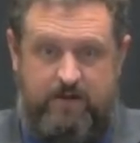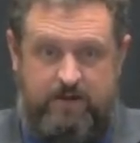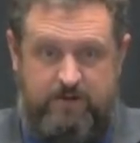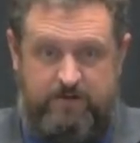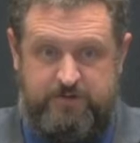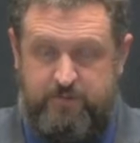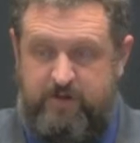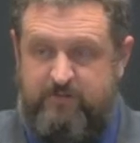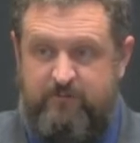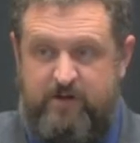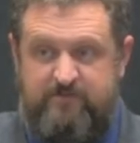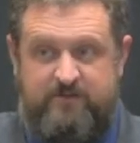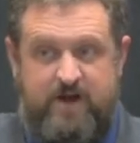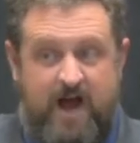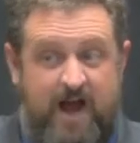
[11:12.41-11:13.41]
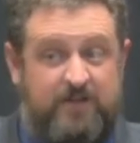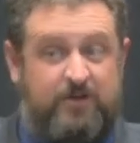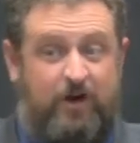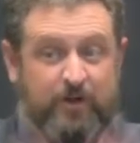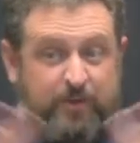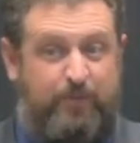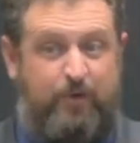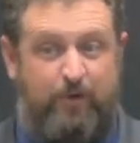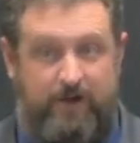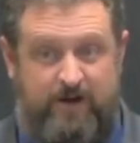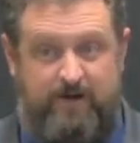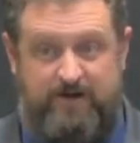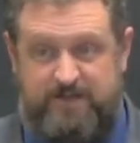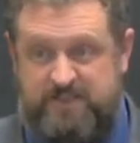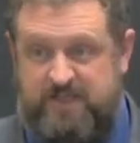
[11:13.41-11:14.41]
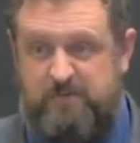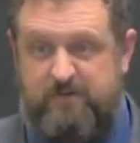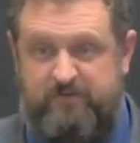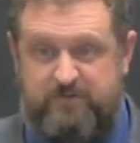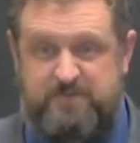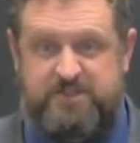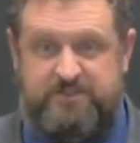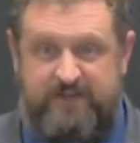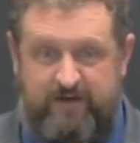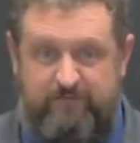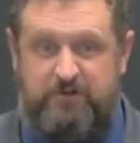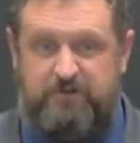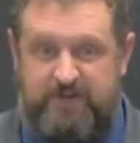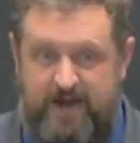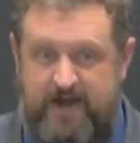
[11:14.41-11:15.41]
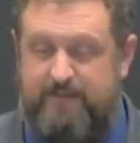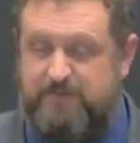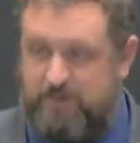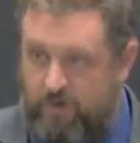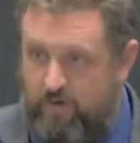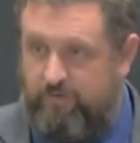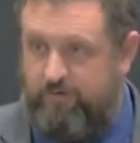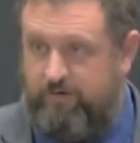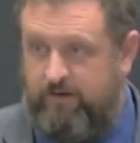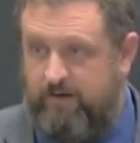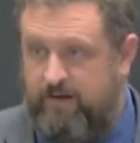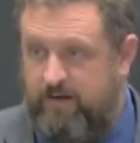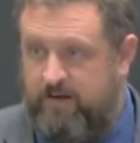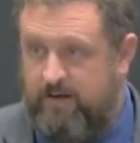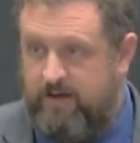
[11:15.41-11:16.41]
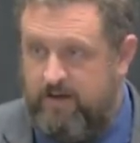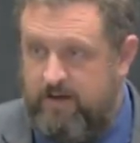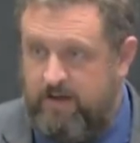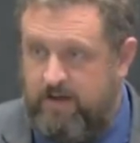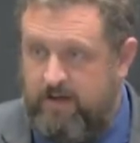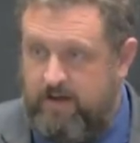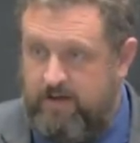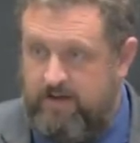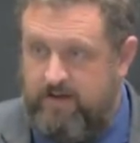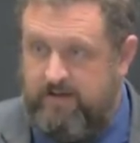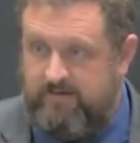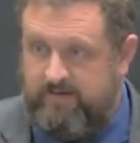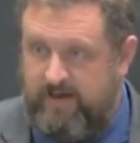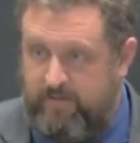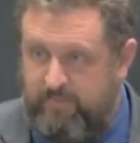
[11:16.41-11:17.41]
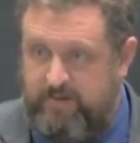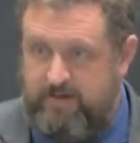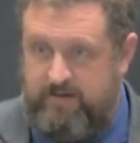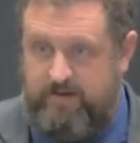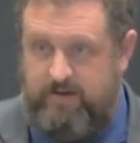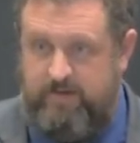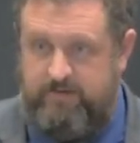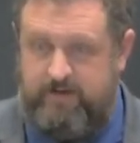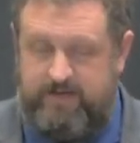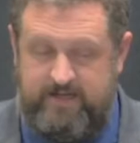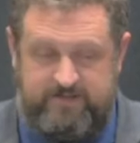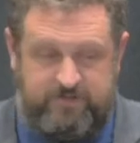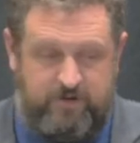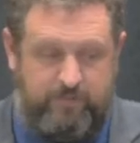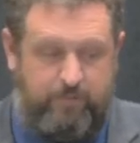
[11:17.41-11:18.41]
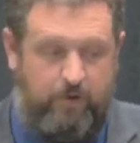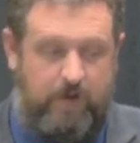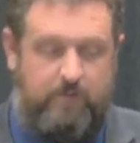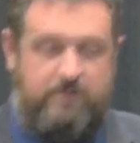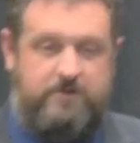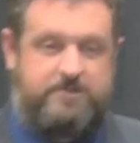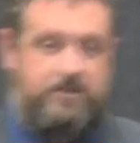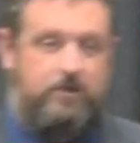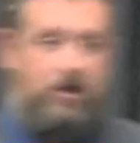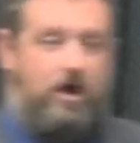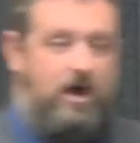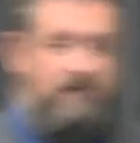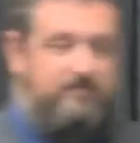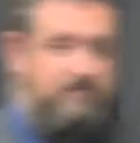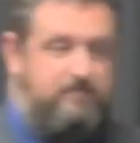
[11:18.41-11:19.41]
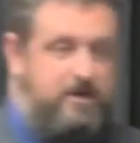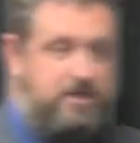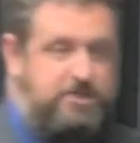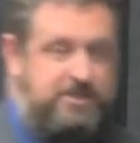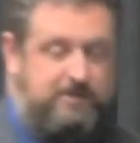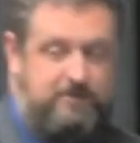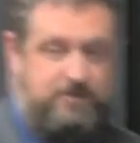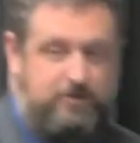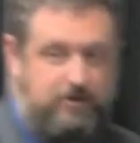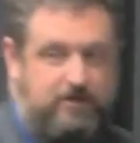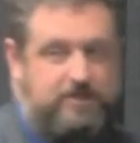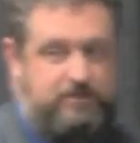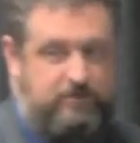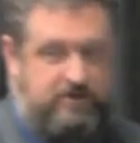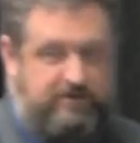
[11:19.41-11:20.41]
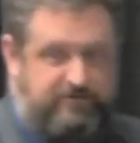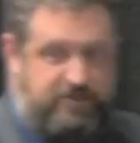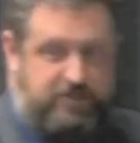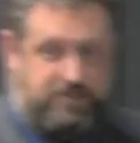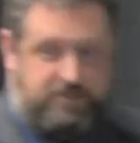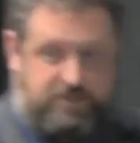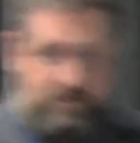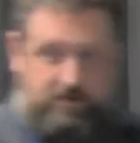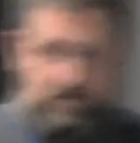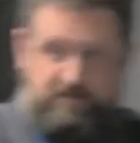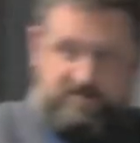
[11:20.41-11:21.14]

You know, we've, we've knocked all the poor areas, some of them several times over in, in Tempe. And it gets to a point where there's a law of diminishing returns where you've just, you know, you've